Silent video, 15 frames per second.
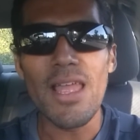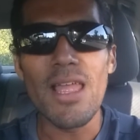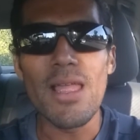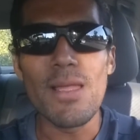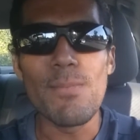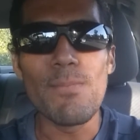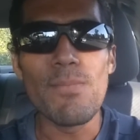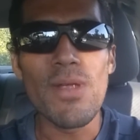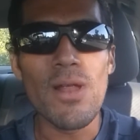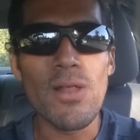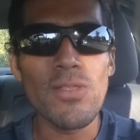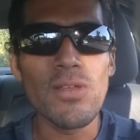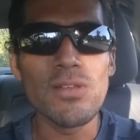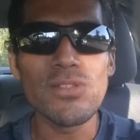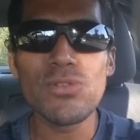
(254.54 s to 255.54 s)
a
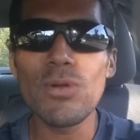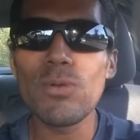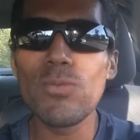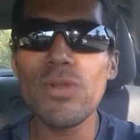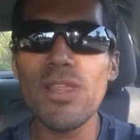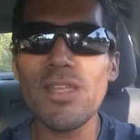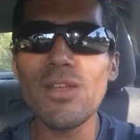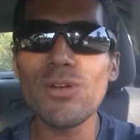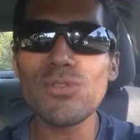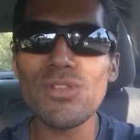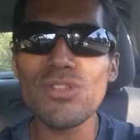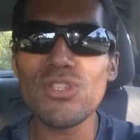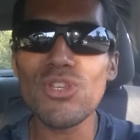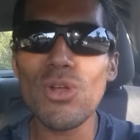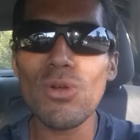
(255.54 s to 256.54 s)
marathon. So it really goes
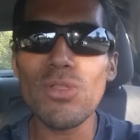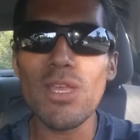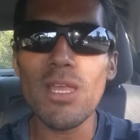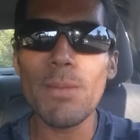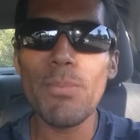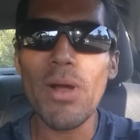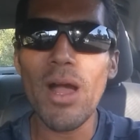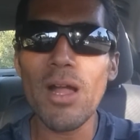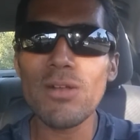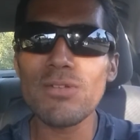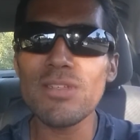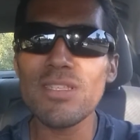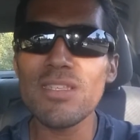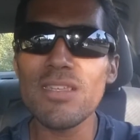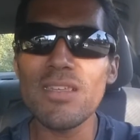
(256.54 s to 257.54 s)
to show the
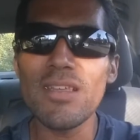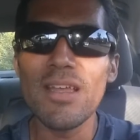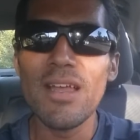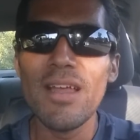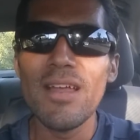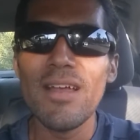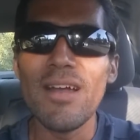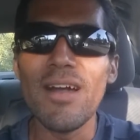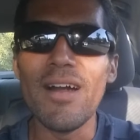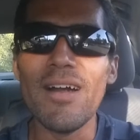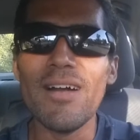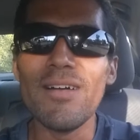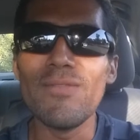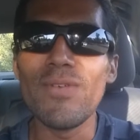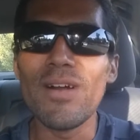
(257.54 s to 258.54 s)
hypocrisy
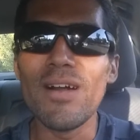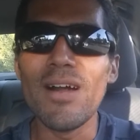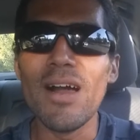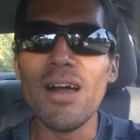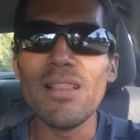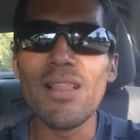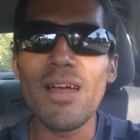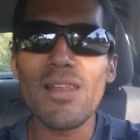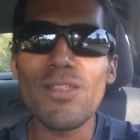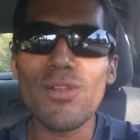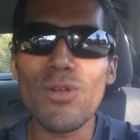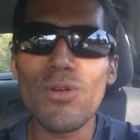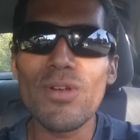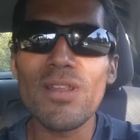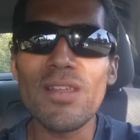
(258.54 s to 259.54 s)
of a lot of the
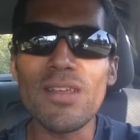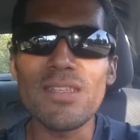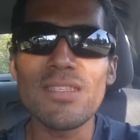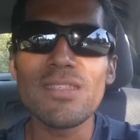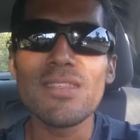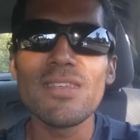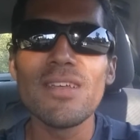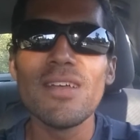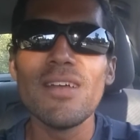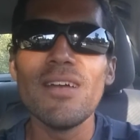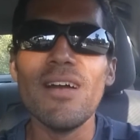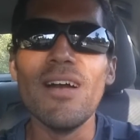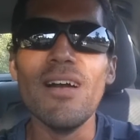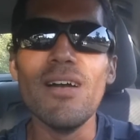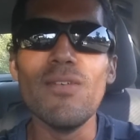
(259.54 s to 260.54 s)
critics
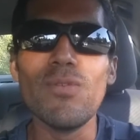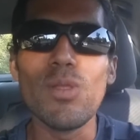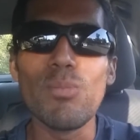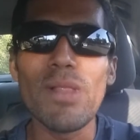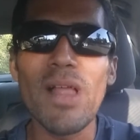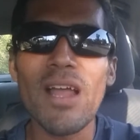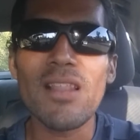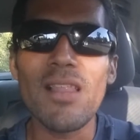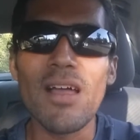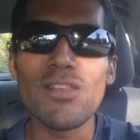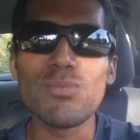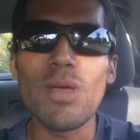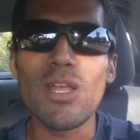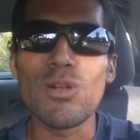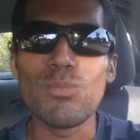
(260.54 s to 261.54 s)
of the Black
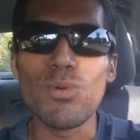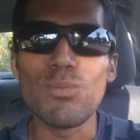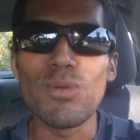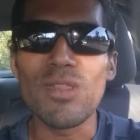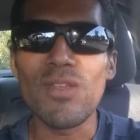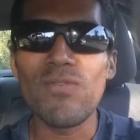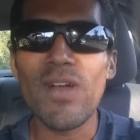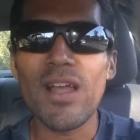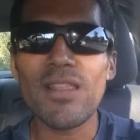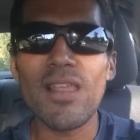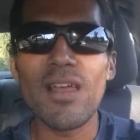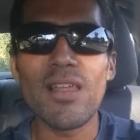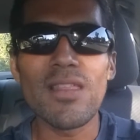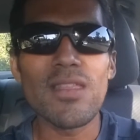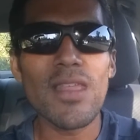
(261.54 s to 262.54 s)
Lives Matter movement, the fact
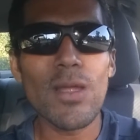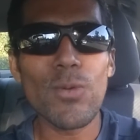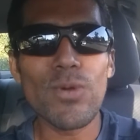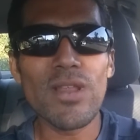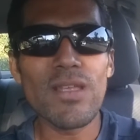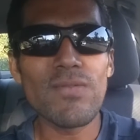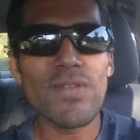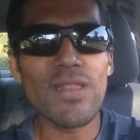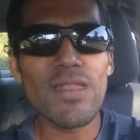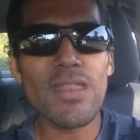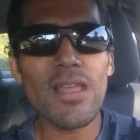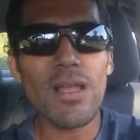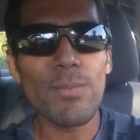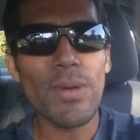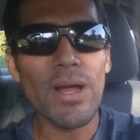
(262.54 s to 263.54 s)
that they would even
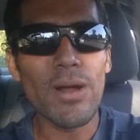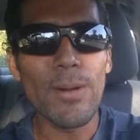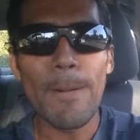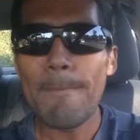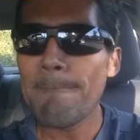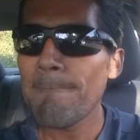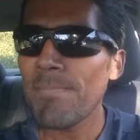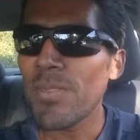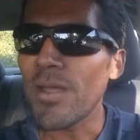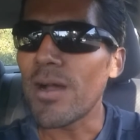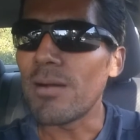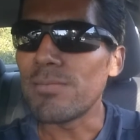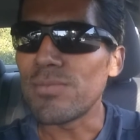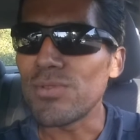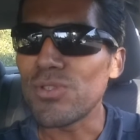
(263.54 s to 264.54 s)
think about
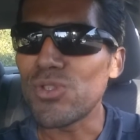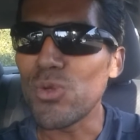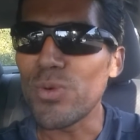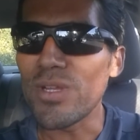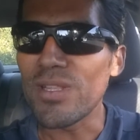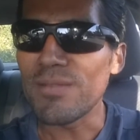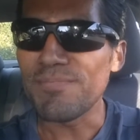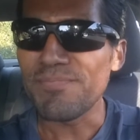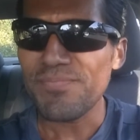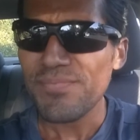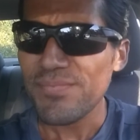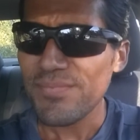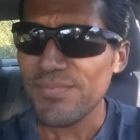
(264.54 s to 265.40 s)
doing